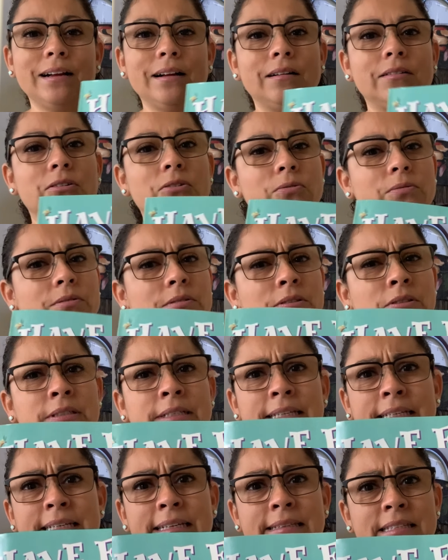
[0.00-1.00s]
Oh,
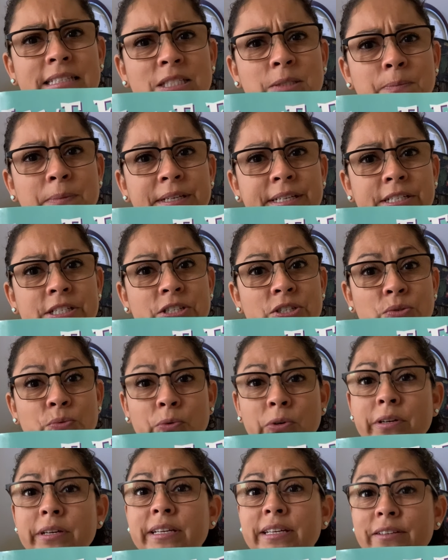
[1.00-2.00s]
looking at these pictures,
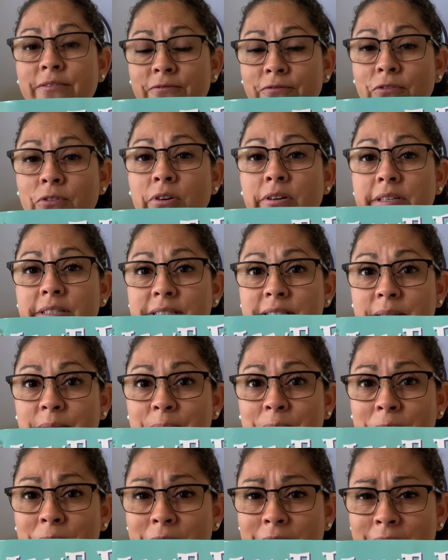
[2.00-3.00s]
we're in for a
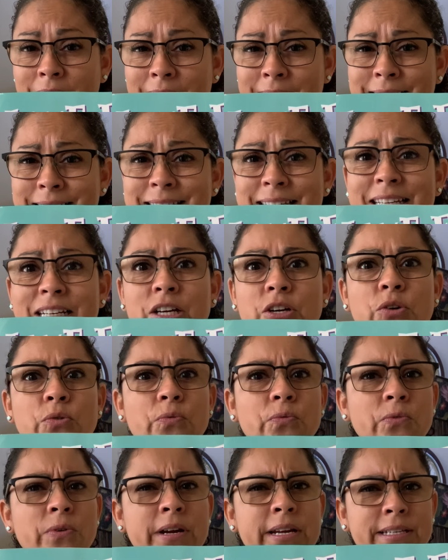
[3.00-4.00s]
surprise and a
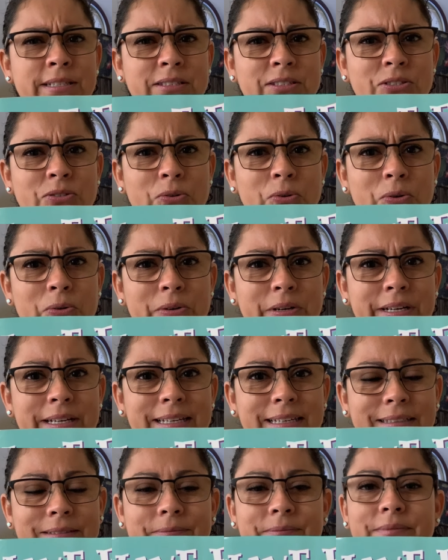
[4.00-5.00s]
great
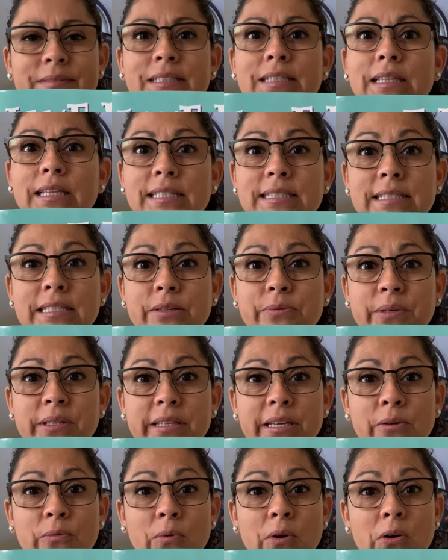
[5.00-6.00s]
story. Let's see what
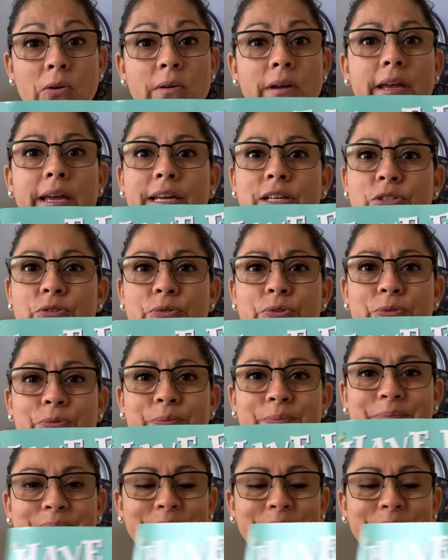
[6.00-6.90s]
they wrote and drew.